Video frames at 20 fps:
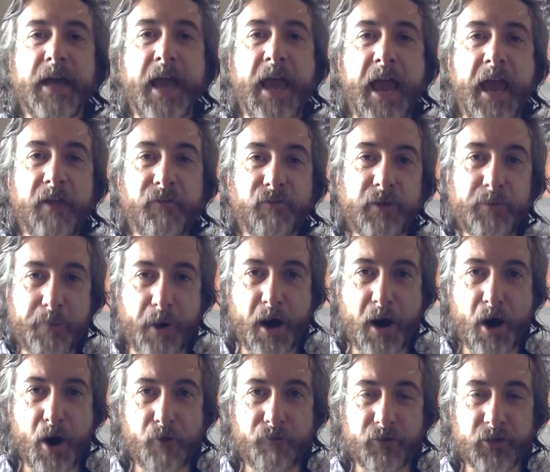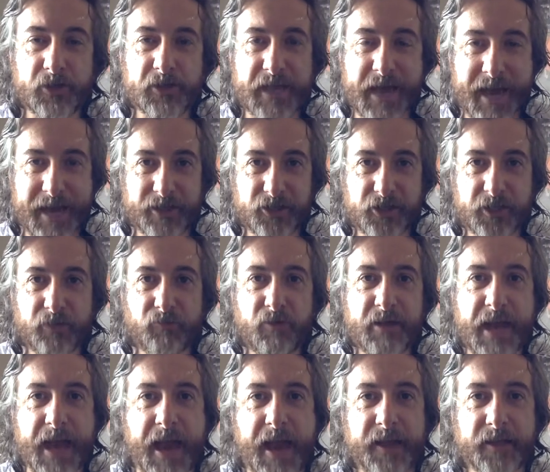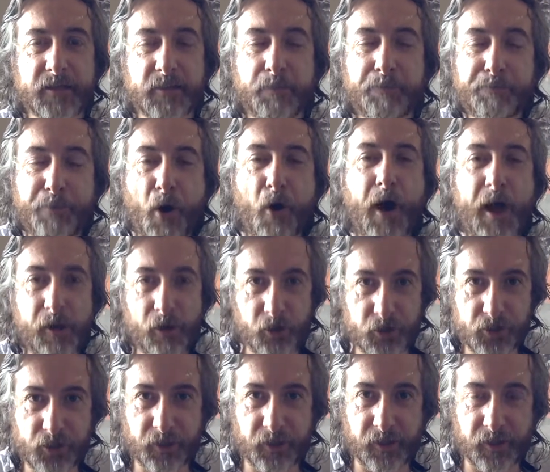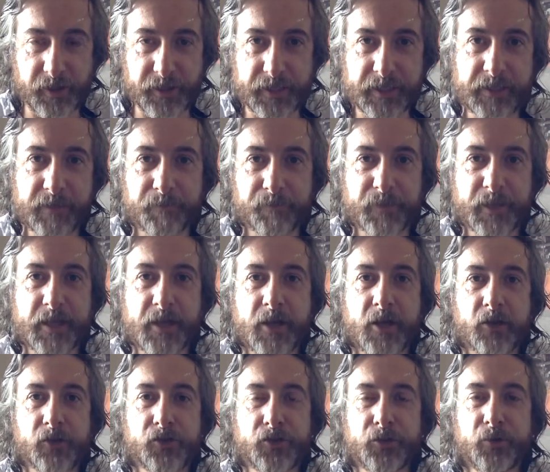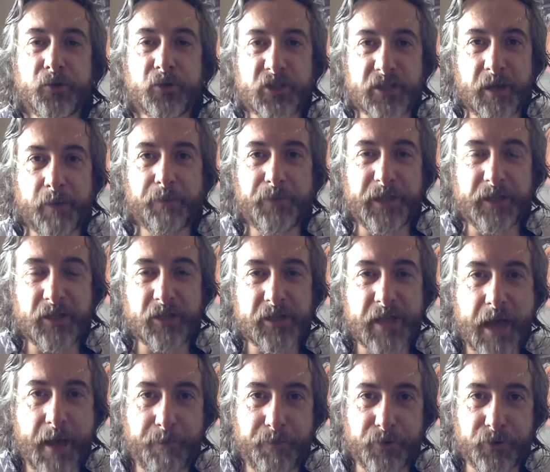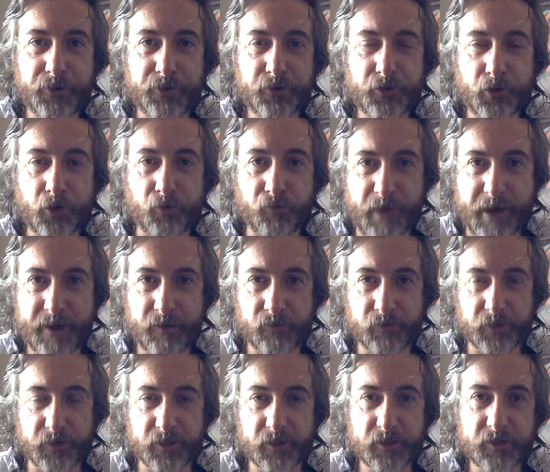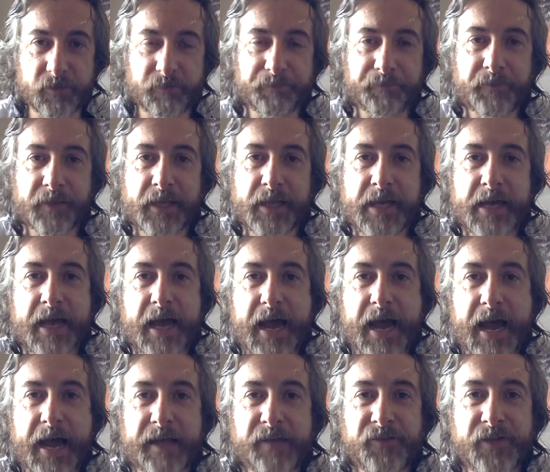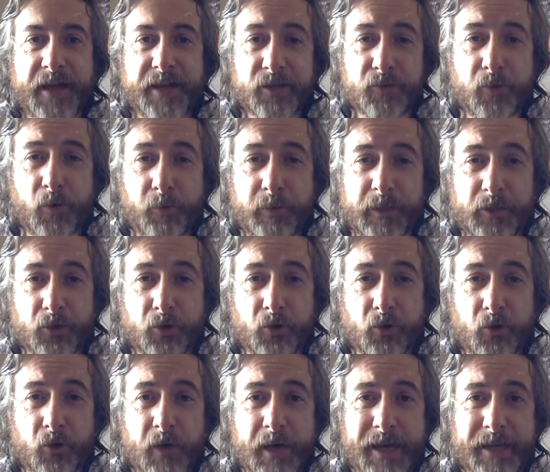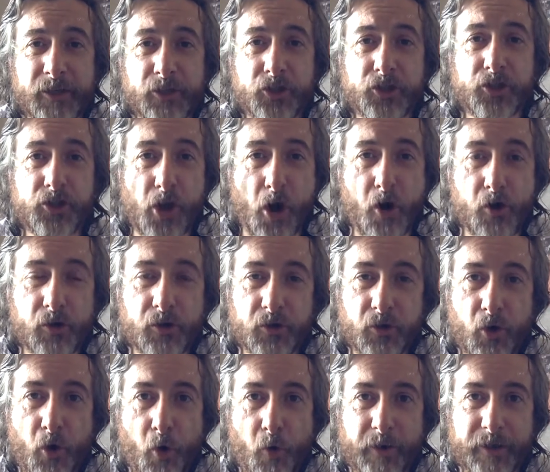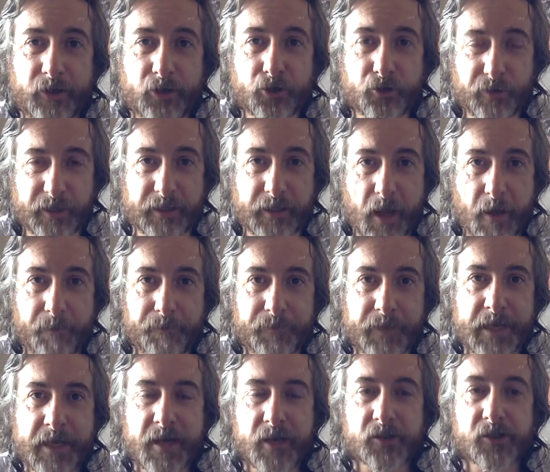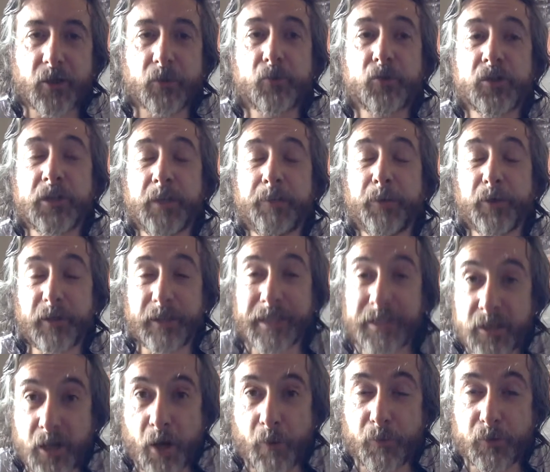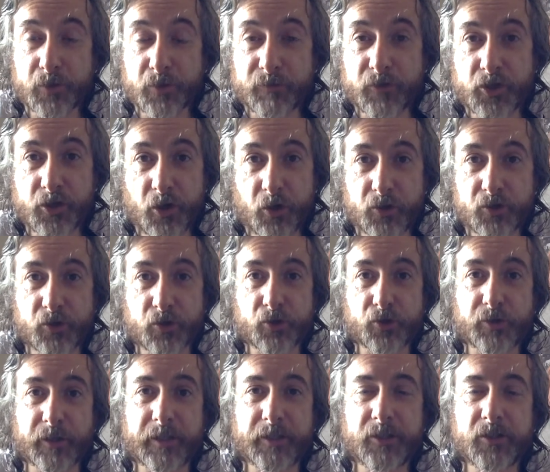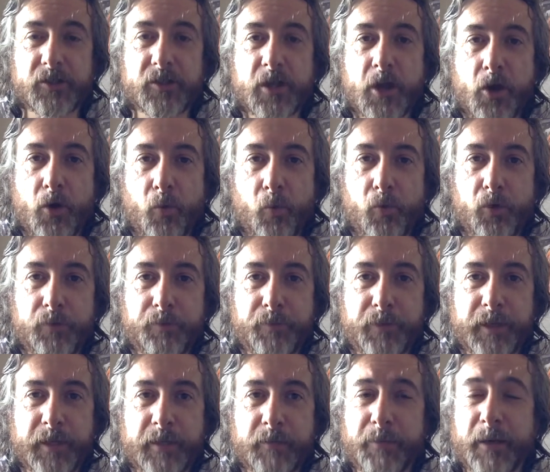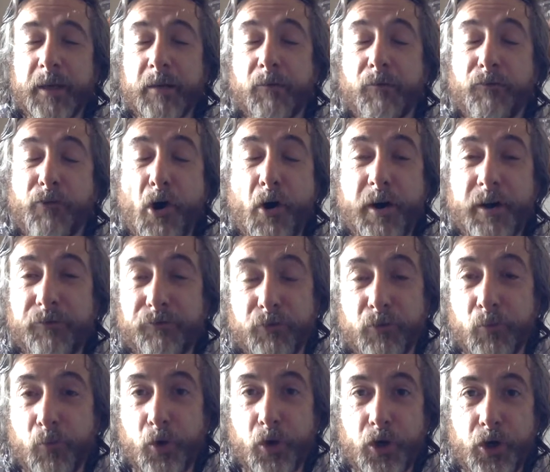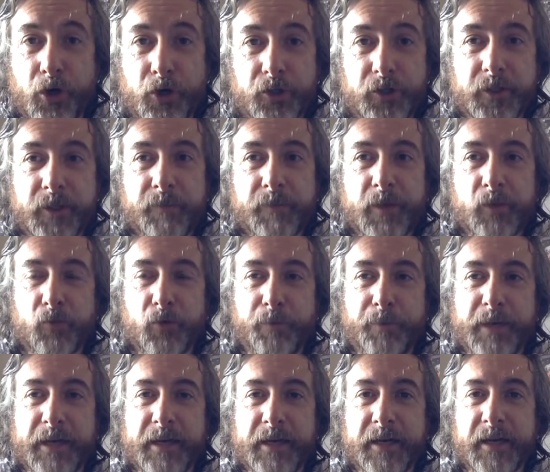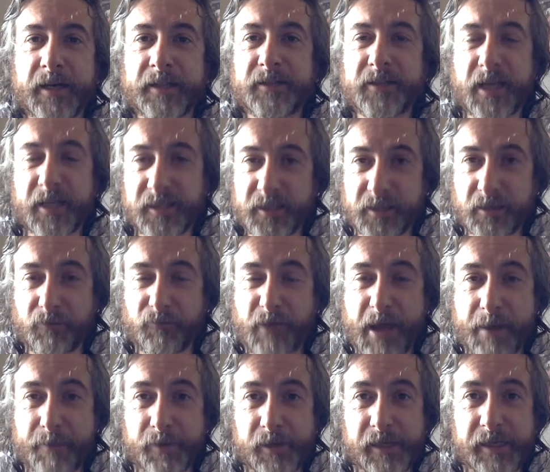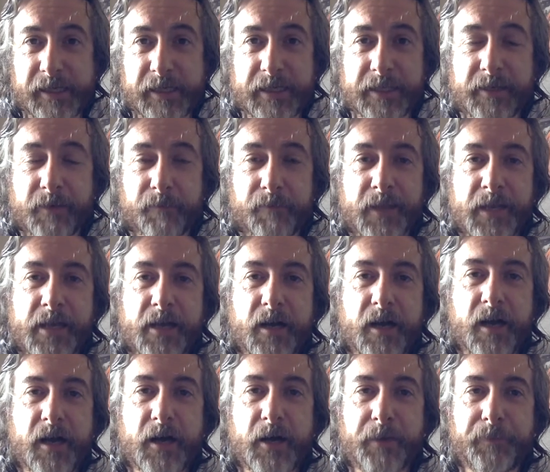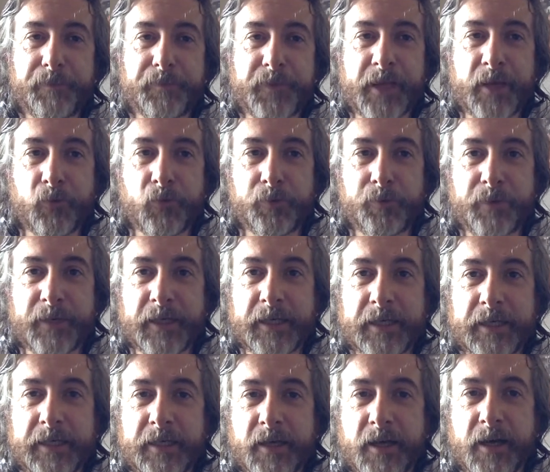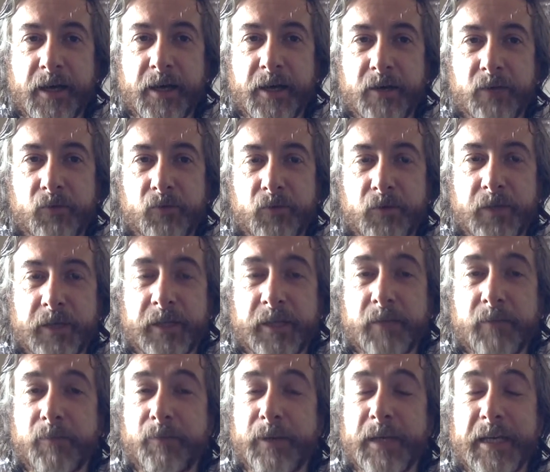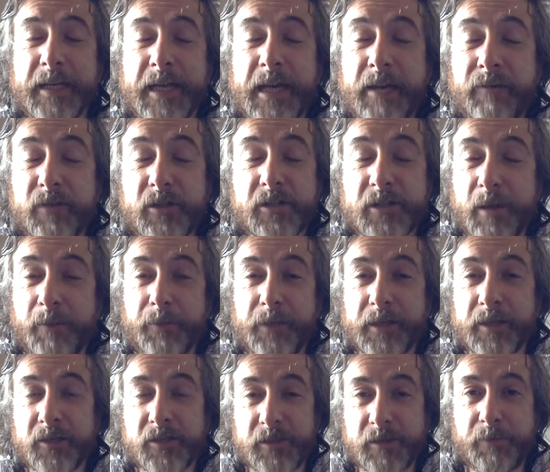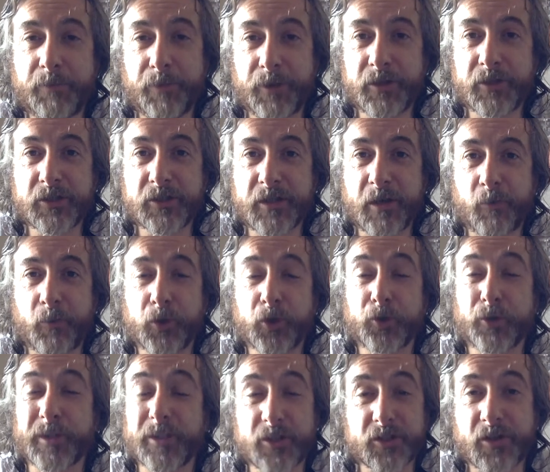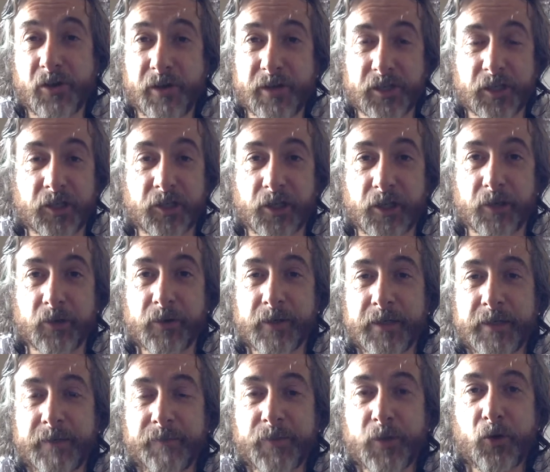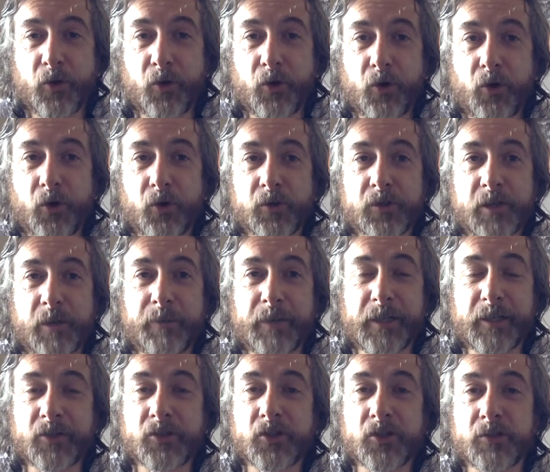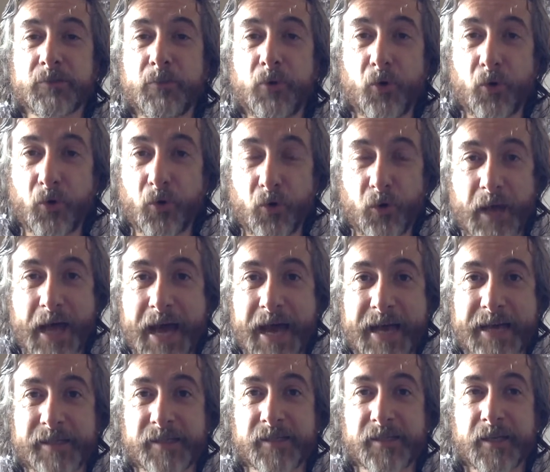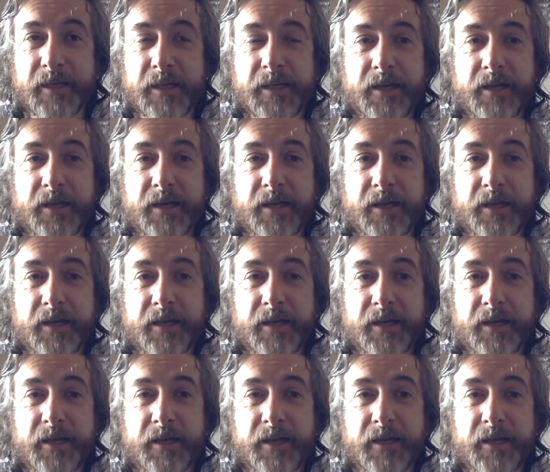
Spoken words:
every part of us actually react biologically to something that's happened around us. And that is what we call a shock or a trigger. So typical examples of shocks or triggers would be being fired from work, would be a death in the family. It can be even something as simple as someone criticizing you, or something as small as